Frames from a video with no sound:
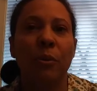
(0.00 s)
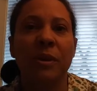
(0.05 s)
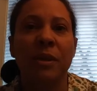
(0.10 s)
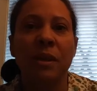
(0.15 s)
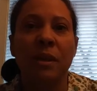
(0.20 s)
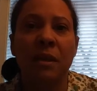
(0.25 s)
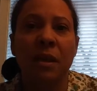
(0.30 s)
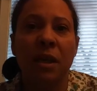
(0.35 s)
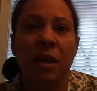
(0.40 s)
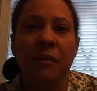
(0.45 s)
We
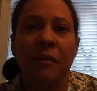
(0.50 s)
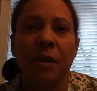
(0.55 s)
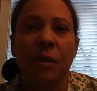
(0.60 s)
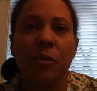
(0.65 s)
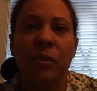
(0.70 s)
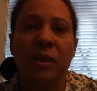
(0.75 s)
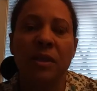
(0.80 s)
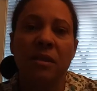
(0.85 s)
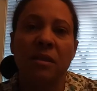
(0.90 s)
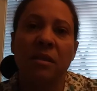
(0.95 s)
leave
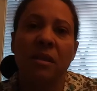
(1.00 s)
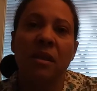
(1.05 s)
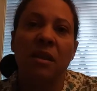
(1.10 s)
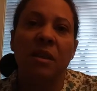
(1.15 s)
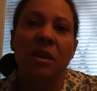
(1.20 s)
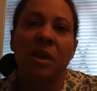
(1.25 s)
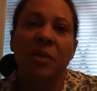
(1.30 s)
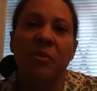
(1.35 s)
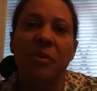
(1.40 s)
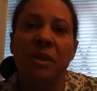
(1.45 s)
it. We see
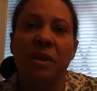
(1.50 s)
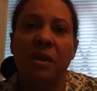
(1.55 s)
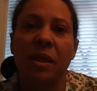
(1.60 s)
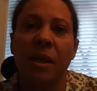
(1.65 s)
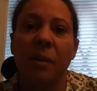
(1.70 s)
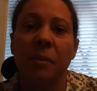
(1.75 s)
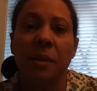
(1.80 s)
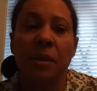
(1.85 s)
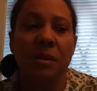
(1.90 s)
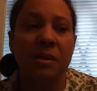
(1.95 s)
it every
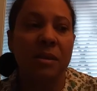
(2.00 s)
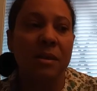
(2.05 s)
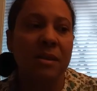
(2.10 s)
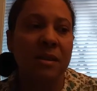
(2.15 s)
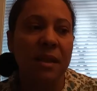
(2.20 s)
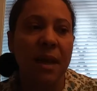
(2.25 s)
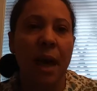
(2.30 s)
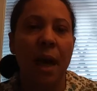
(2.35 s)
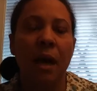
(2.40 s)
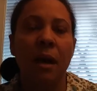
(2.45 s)
day because
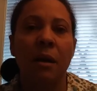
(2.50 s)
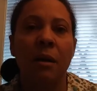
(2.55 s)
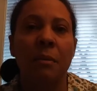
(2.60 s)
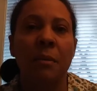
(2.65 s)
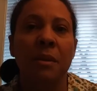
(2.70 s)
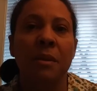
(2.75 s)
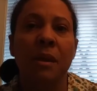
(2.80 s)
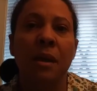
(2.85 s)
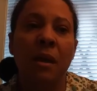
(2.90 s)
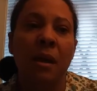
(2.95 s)
it's that
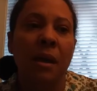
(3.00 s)
common.